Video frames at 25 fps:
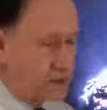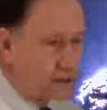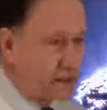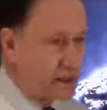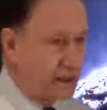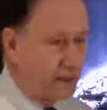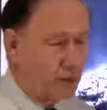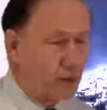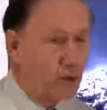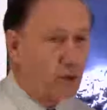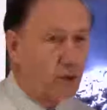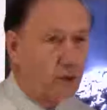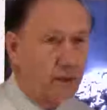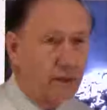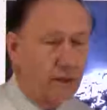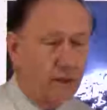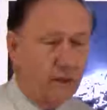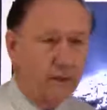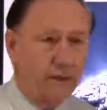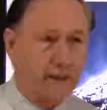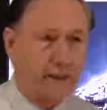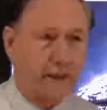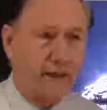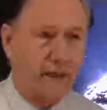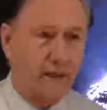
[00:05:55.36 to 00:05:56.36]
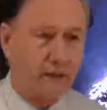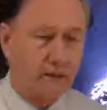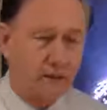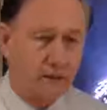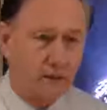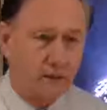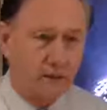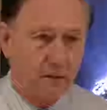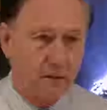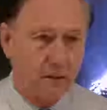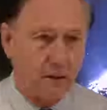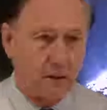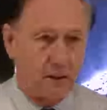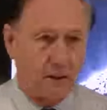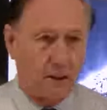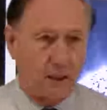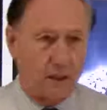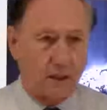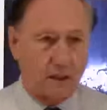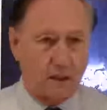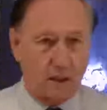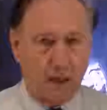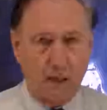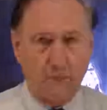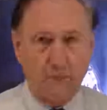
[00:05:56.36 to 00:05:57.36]
said earlier that
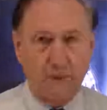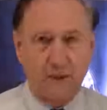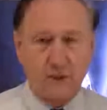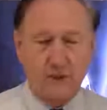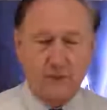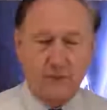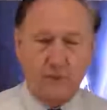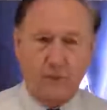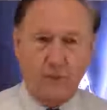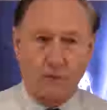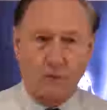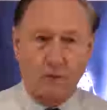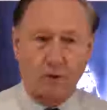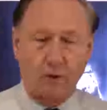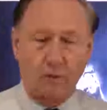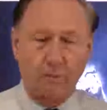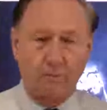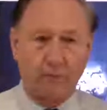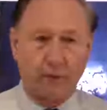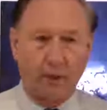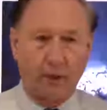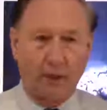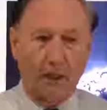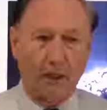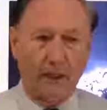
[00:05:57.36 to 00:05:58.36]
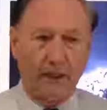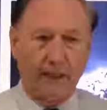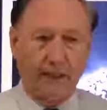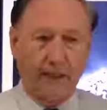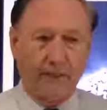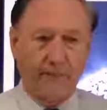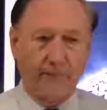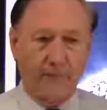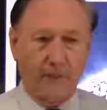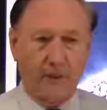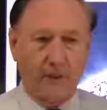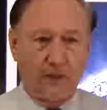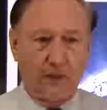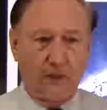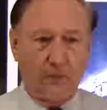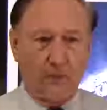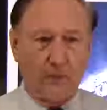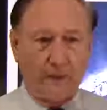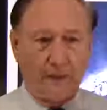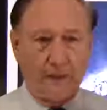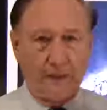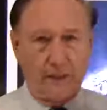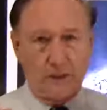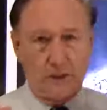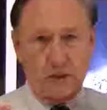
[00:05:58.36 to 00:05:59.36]
a comet is formed by
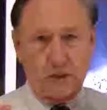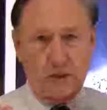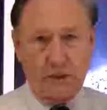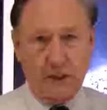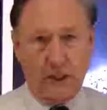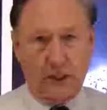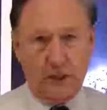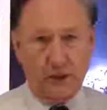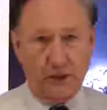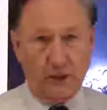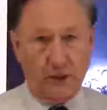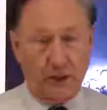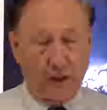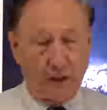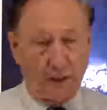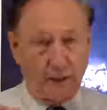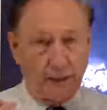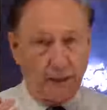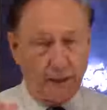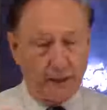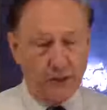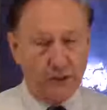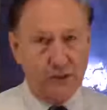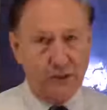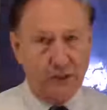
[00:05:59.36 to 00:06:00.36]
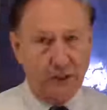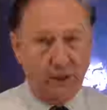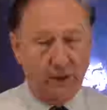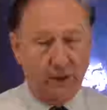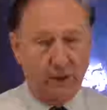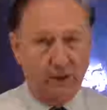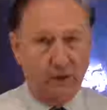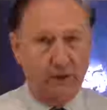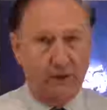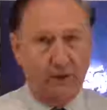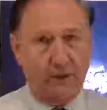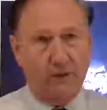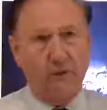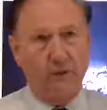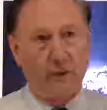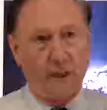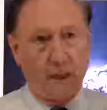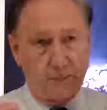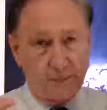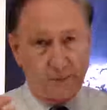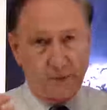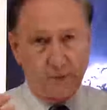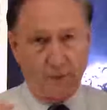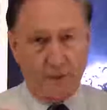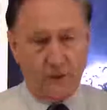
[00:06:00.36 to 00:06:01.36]
when this dust shell hits the Earth, it
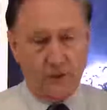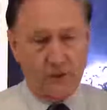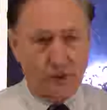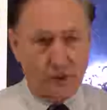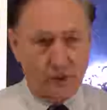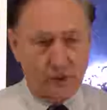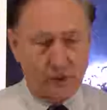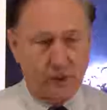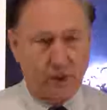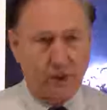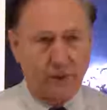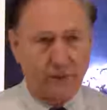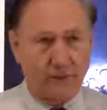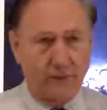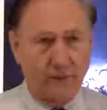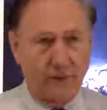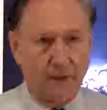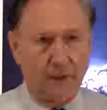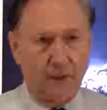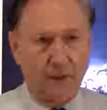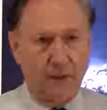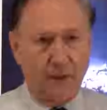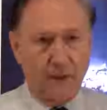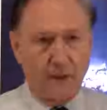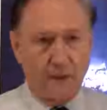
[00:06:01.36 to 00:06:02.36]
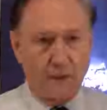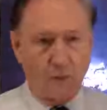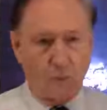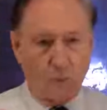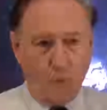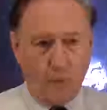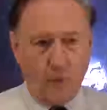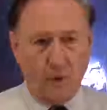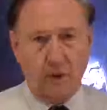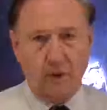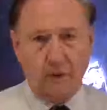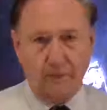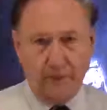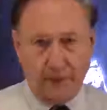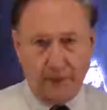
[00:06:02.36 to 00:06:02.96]
grabs a bunch of stuff, the water